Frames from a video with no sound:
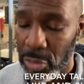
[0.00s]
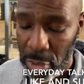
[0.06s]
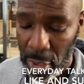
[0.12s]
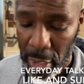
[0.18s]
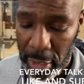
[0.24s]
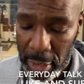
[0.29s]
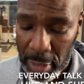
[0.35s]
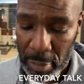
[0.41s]

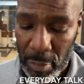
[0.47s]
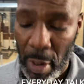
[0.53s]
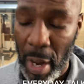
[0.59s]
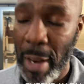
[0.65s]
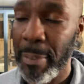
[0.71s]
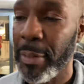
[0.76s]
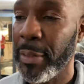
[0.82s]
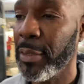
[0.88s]
Sonny and
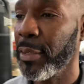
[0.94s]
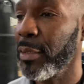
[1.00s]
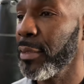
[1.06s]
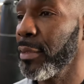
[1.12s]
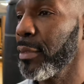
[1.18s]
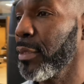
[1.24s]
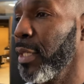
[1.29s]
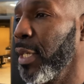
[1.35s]
Robert
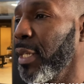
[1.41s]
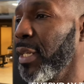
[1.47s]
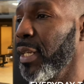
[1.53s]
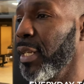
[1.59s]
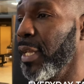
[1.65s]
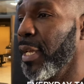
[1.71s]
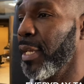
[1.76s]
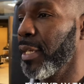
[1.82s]
getting it
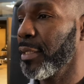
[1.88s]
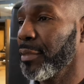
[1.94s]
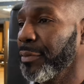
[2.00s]
in.